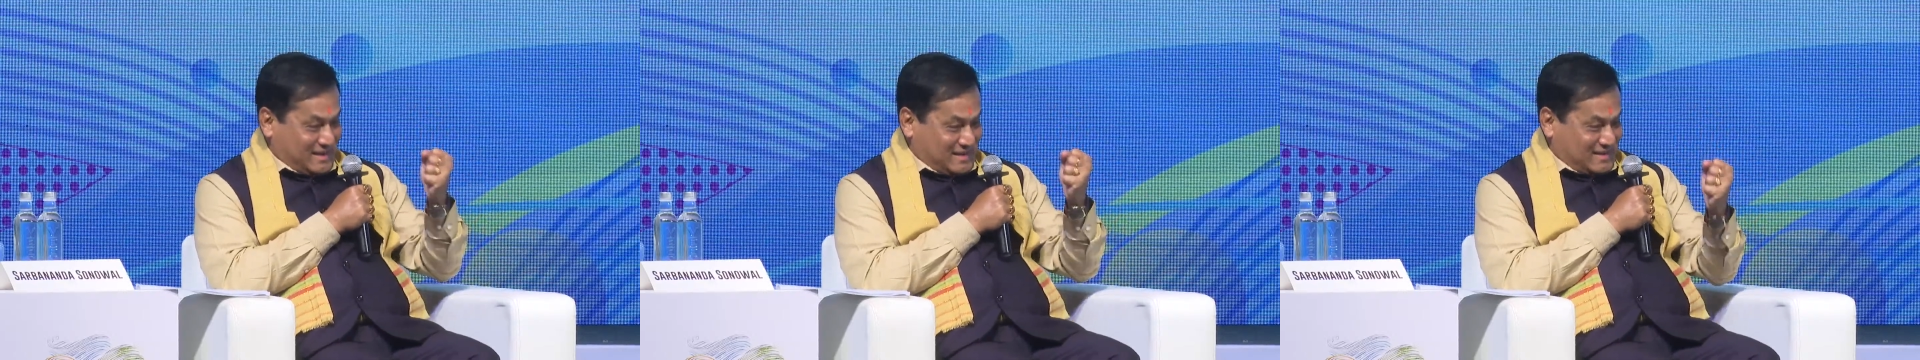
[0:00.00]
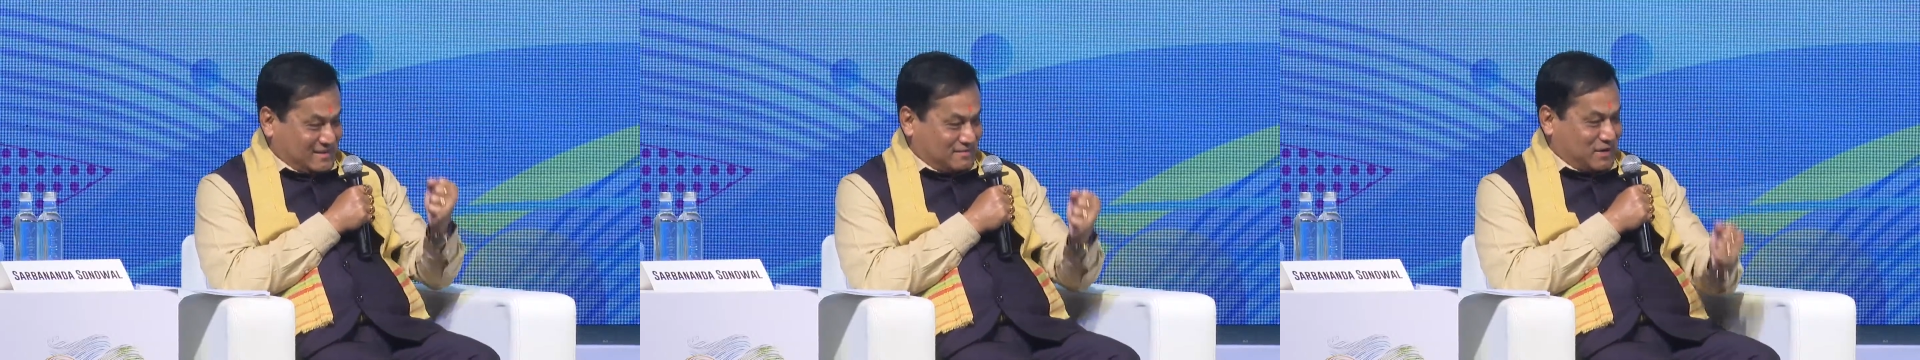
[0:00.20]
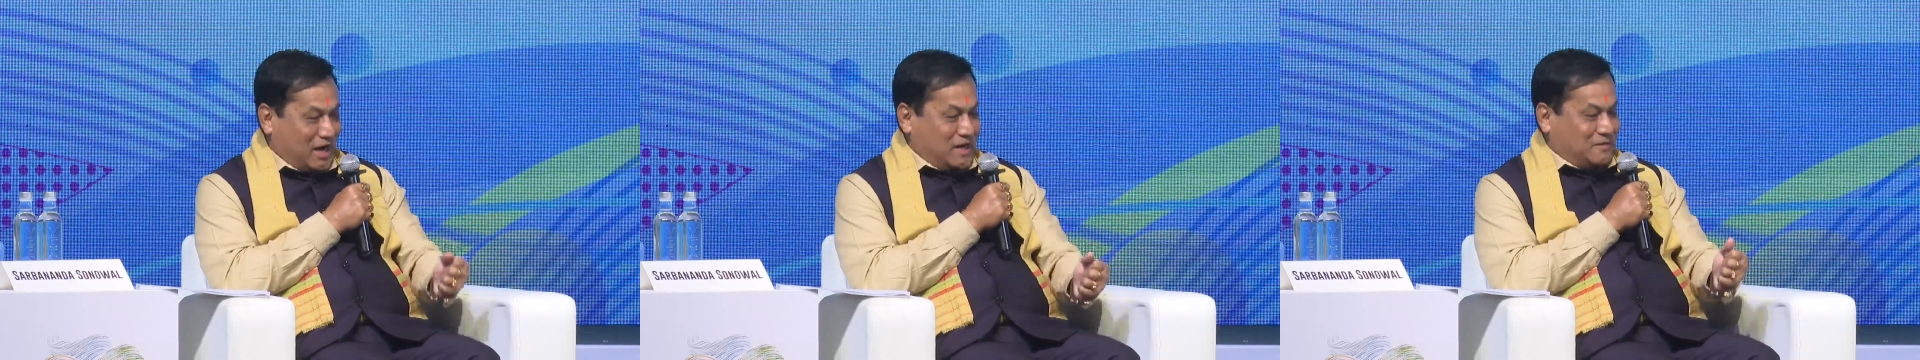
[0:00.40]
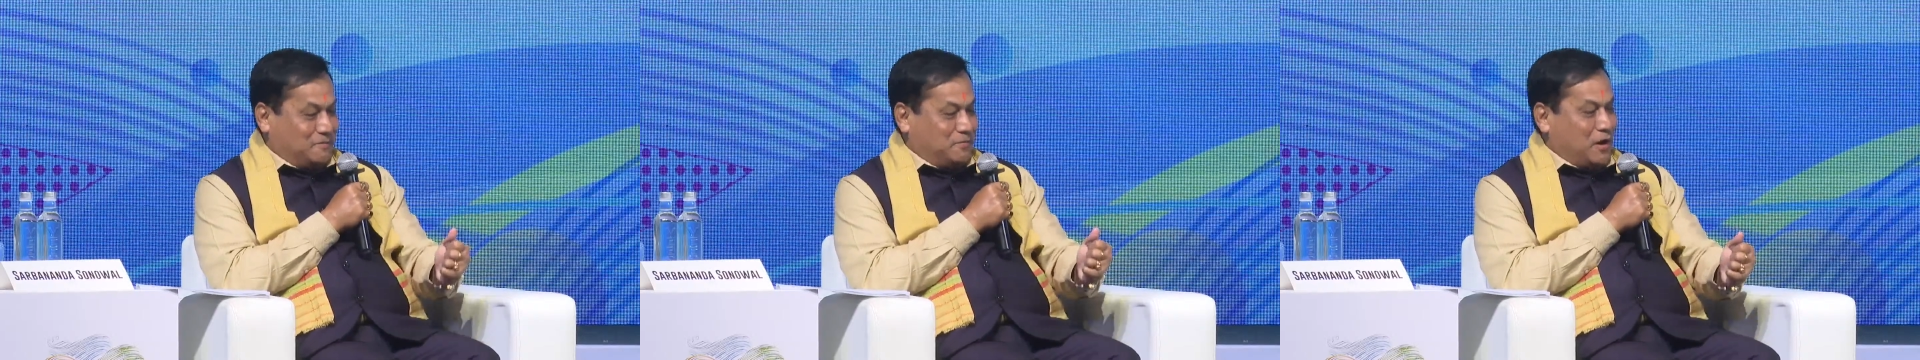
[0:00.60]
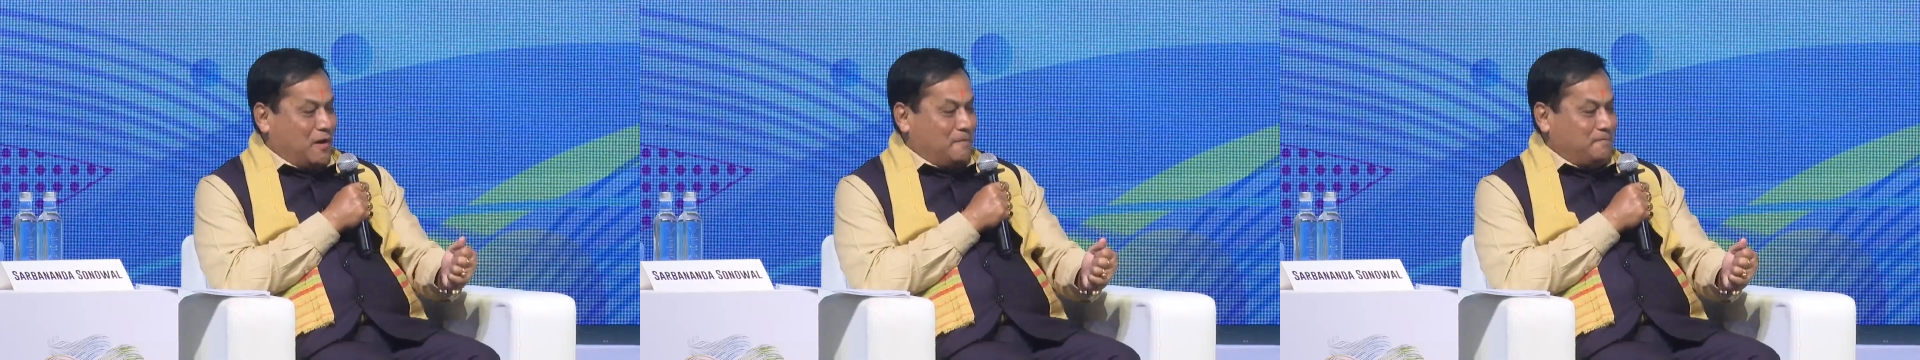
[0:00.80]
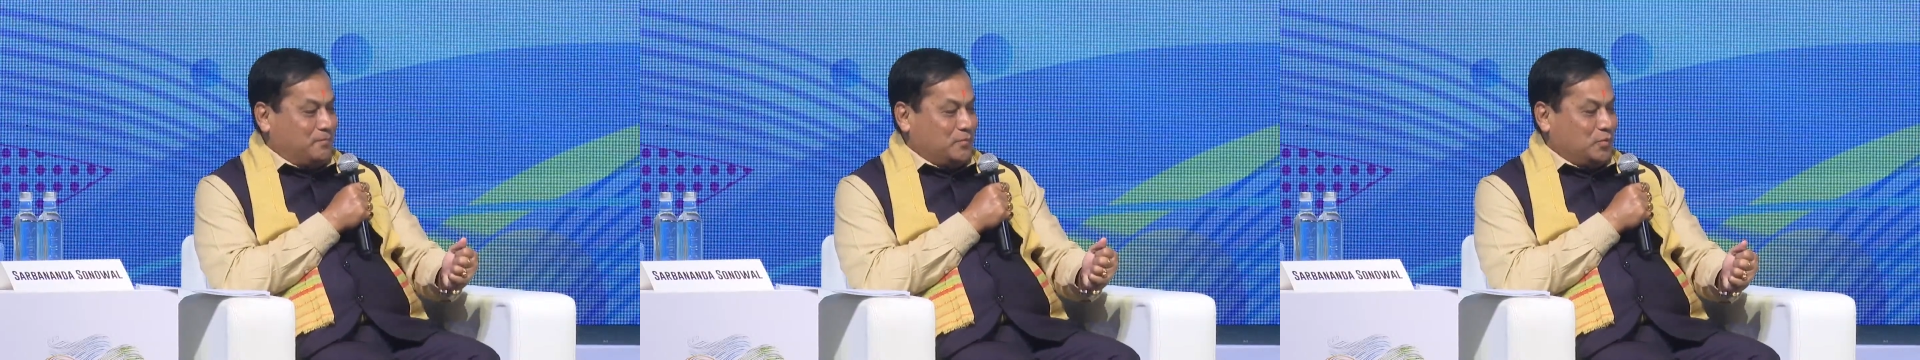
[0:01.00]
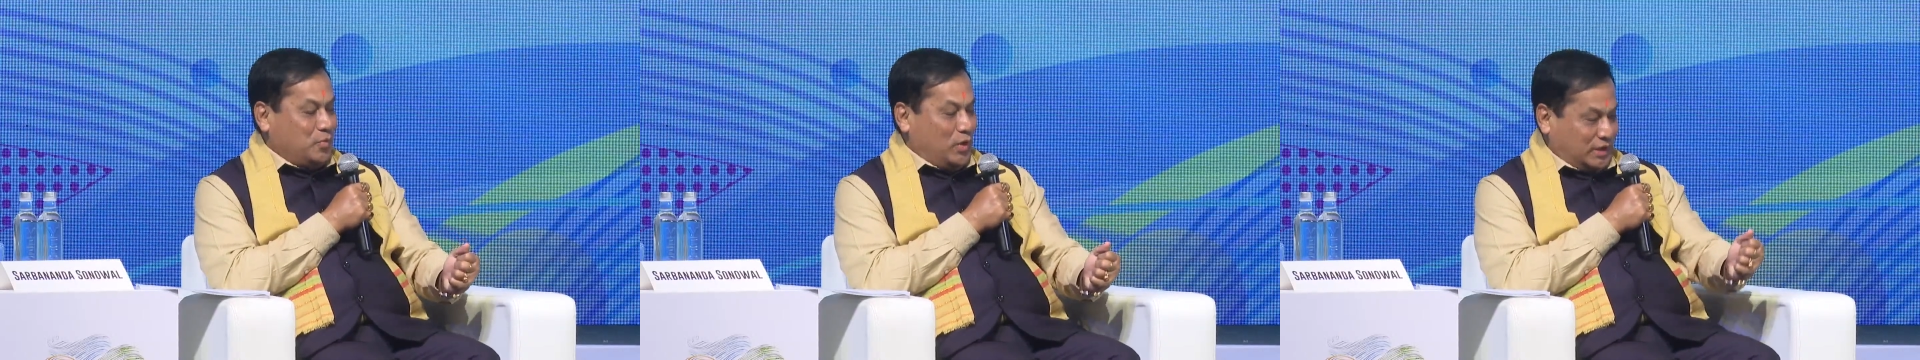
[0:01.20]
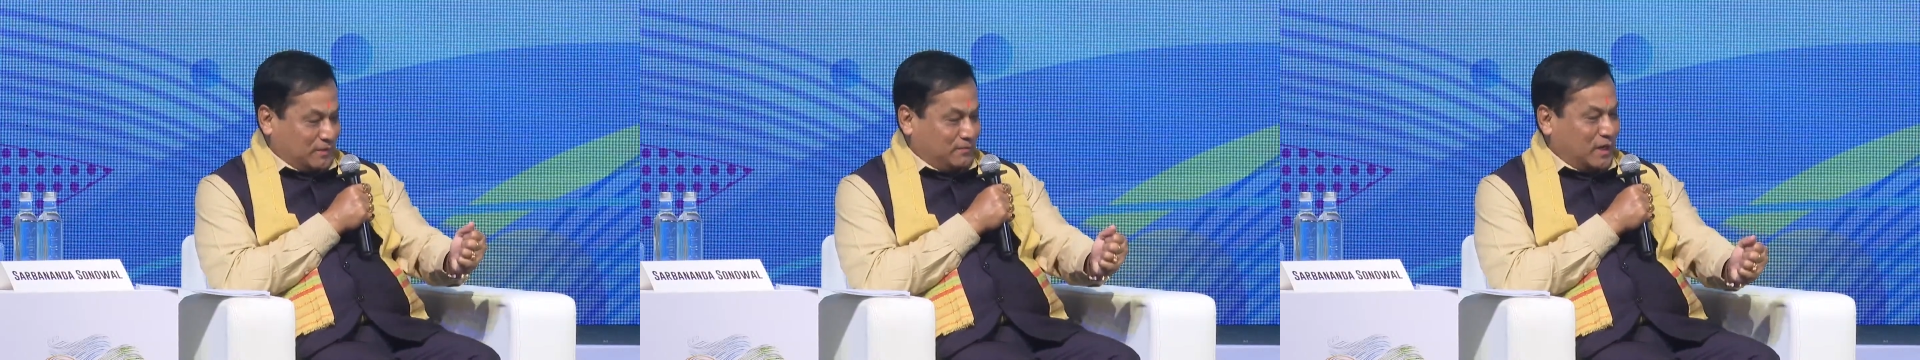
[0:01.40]
right from
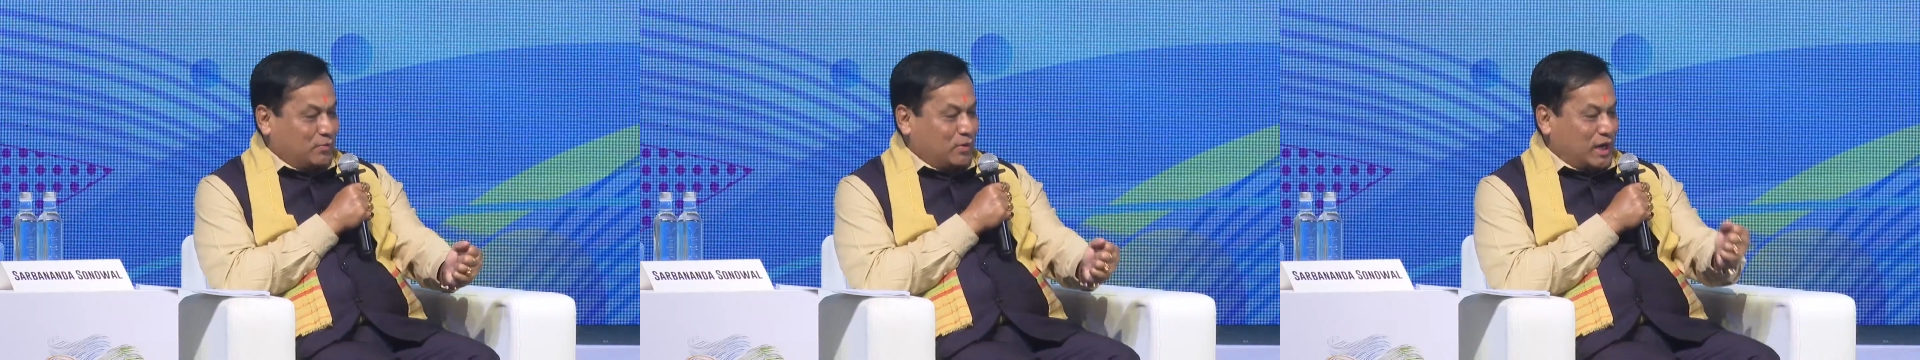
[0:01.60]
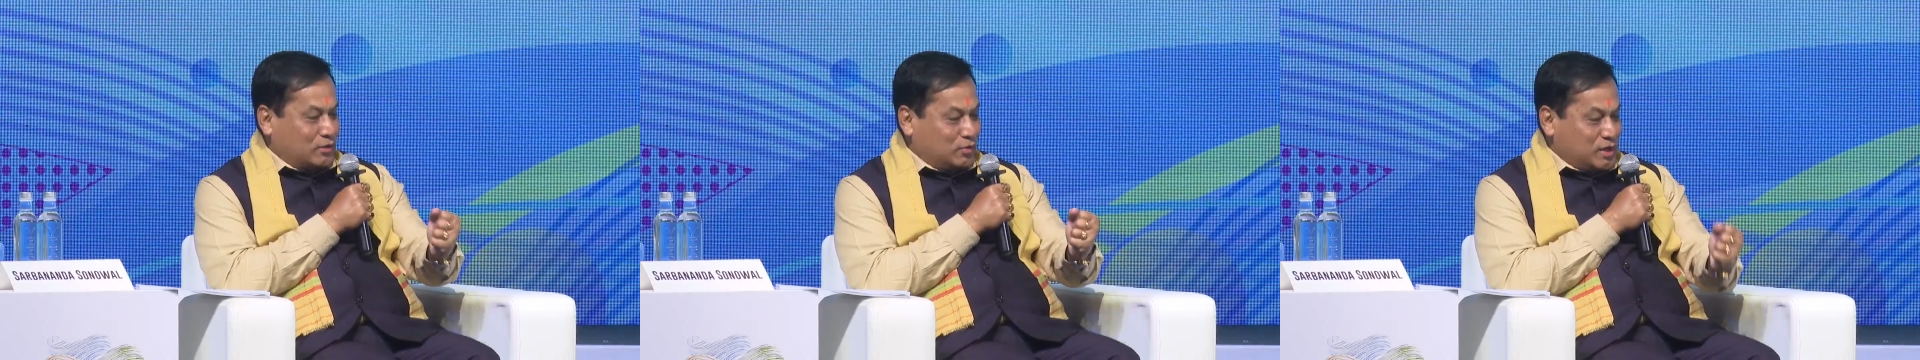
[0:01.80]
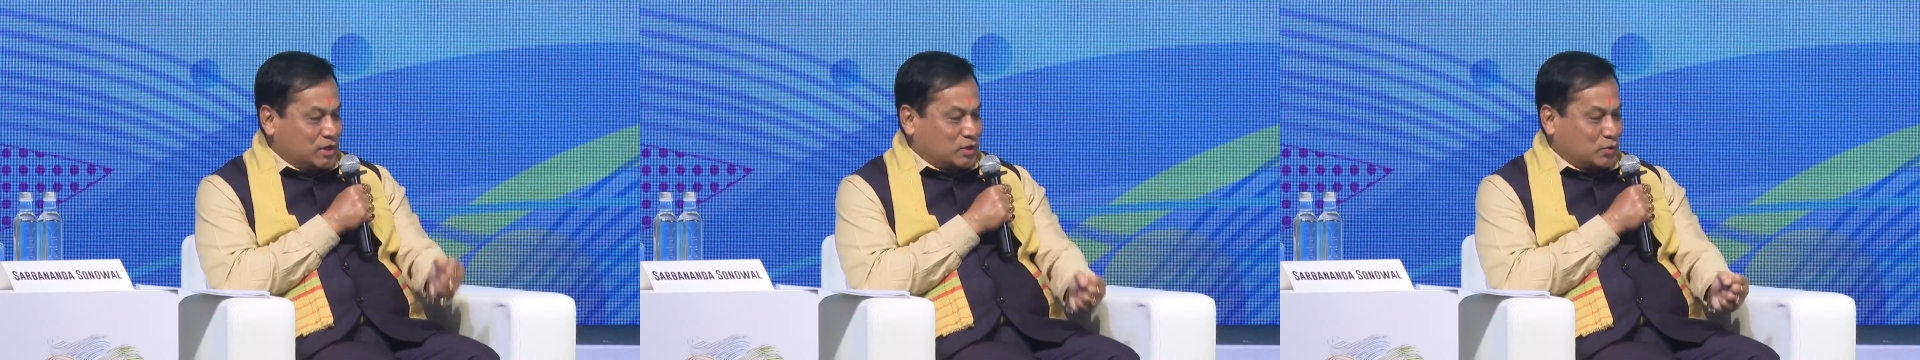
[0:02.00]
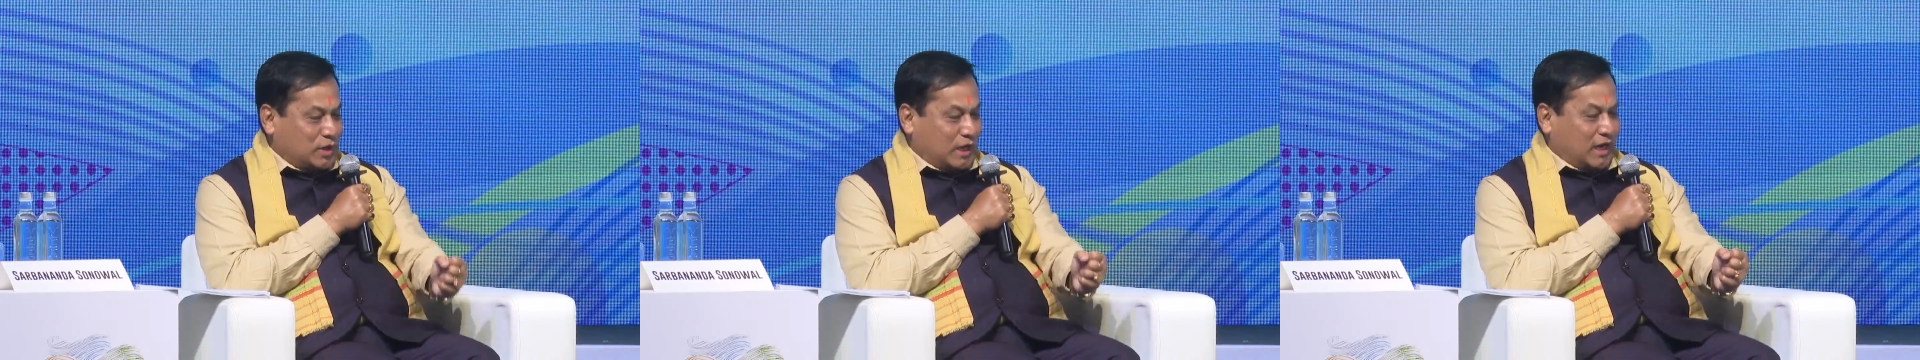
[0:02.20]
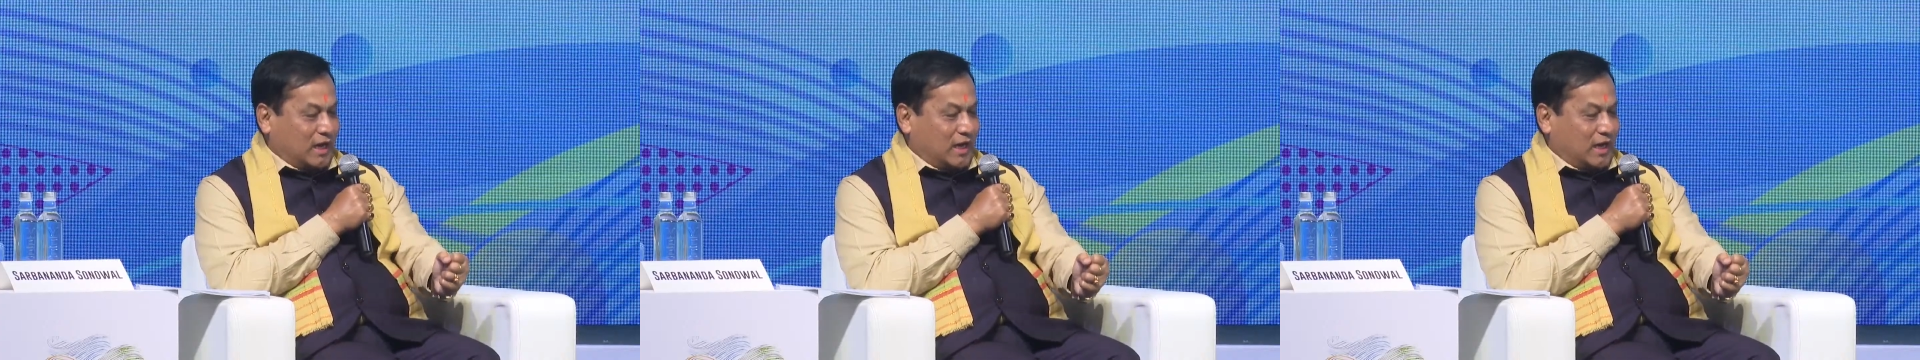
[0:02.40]
whatever we are doing today